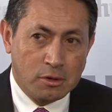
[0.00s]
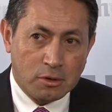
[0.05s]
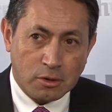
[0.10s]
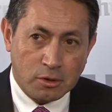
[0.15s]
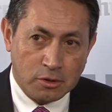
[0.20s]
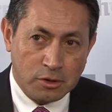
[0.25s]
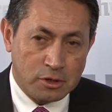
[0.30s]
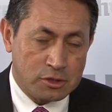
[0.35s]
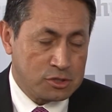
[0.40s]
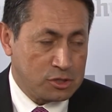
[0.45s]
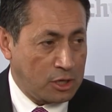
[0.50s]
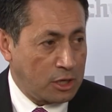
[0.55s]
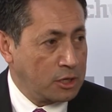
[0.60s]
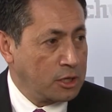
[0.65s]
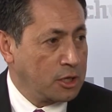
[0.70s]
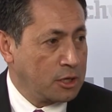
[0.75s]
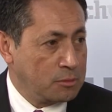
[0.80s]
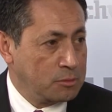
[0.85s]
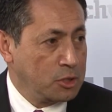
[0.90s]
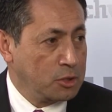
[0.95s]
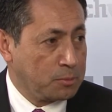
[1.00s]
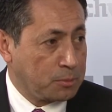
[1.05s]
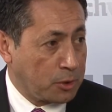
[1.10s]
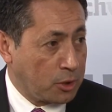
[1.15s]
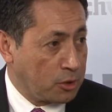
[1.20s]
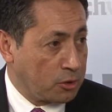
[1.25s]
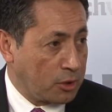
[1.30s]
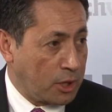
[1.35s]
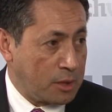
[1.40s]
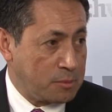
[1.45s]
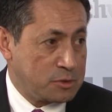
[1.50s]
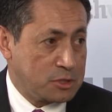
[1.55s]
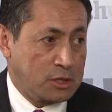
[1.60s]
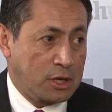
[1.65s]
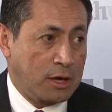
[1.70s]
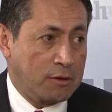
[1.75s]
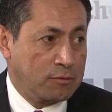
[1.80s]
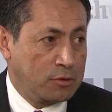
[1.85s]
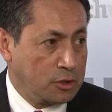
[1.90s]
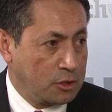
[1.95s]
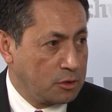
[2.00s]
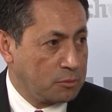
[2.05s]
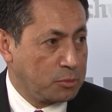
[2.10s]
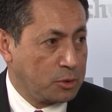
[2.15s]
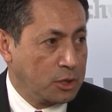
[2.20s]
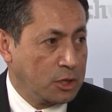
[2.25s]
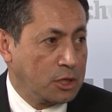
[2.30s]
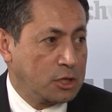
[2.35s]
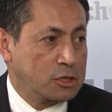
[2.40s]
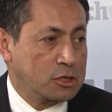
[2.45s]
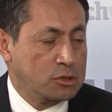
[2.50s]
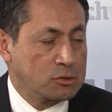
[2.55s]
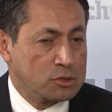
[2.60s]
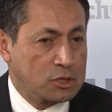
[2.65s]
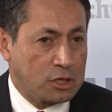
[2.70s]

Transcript: or they're standing up new programs and having to bring in new